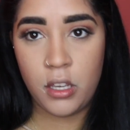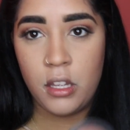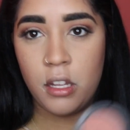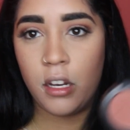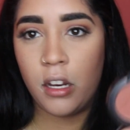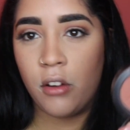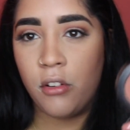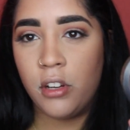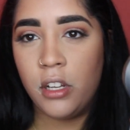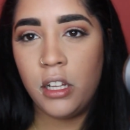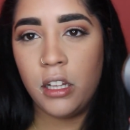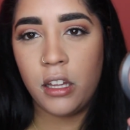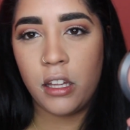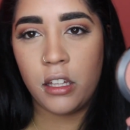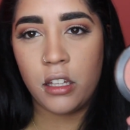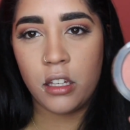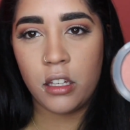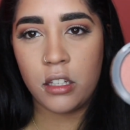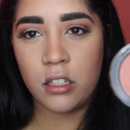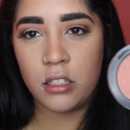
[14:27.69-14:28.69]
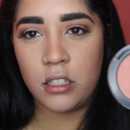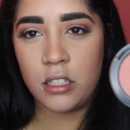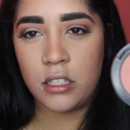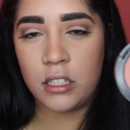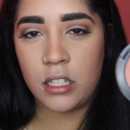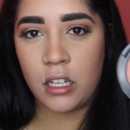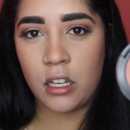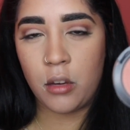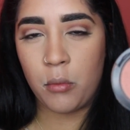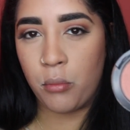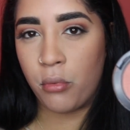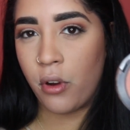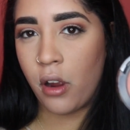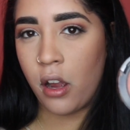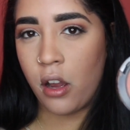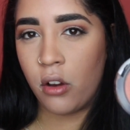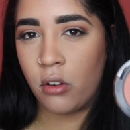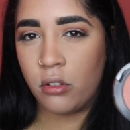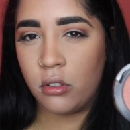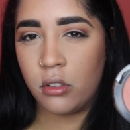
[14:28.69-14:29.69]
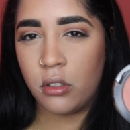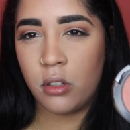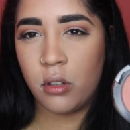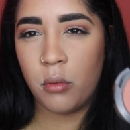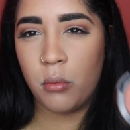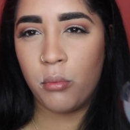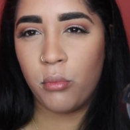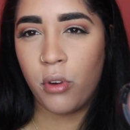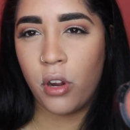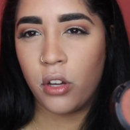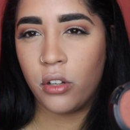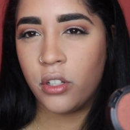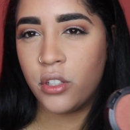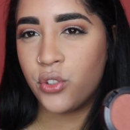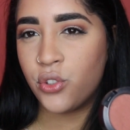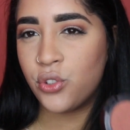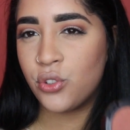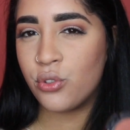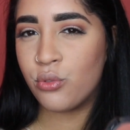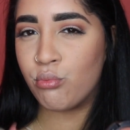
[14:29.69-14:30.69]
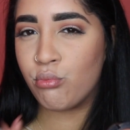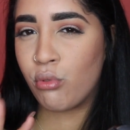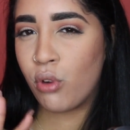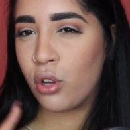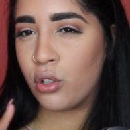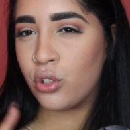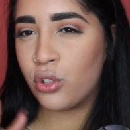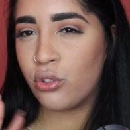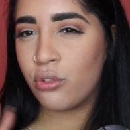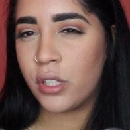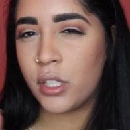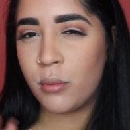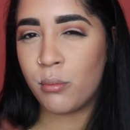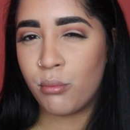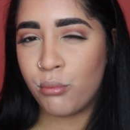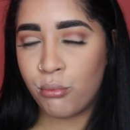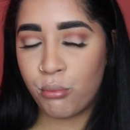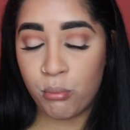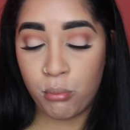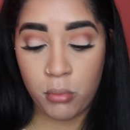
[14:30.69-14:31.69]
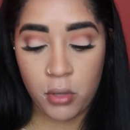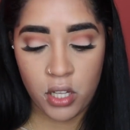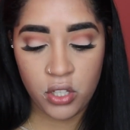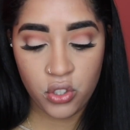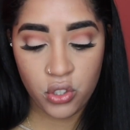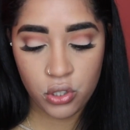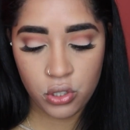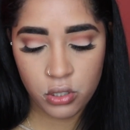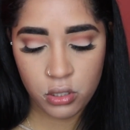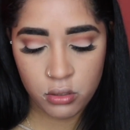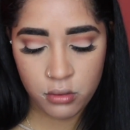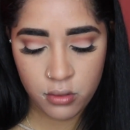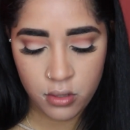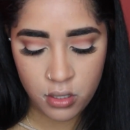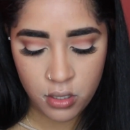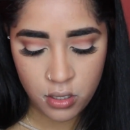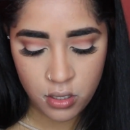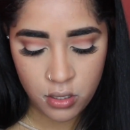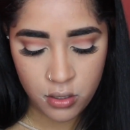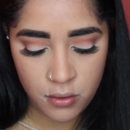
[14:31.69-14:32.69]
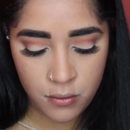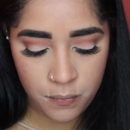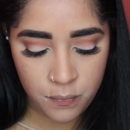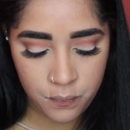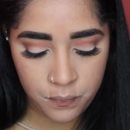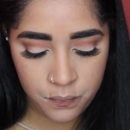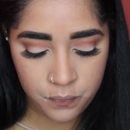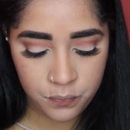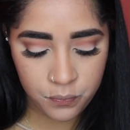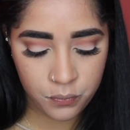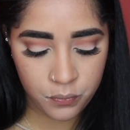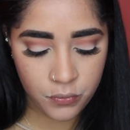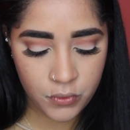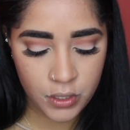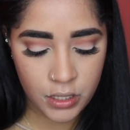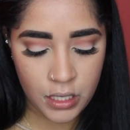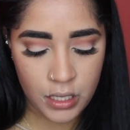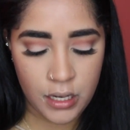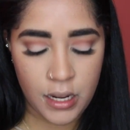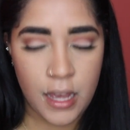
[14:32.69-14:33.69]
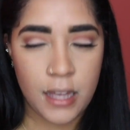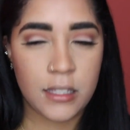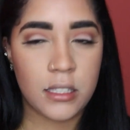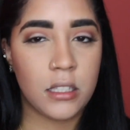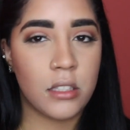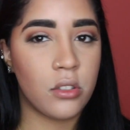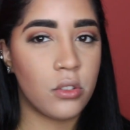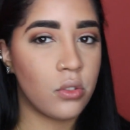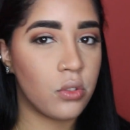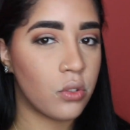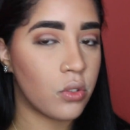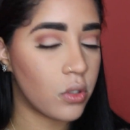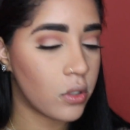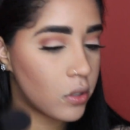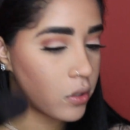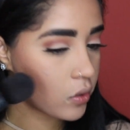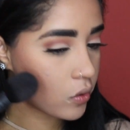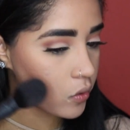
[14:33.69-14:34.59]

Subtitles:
And I really like it because it's like a brownish bronzery blush, and it has little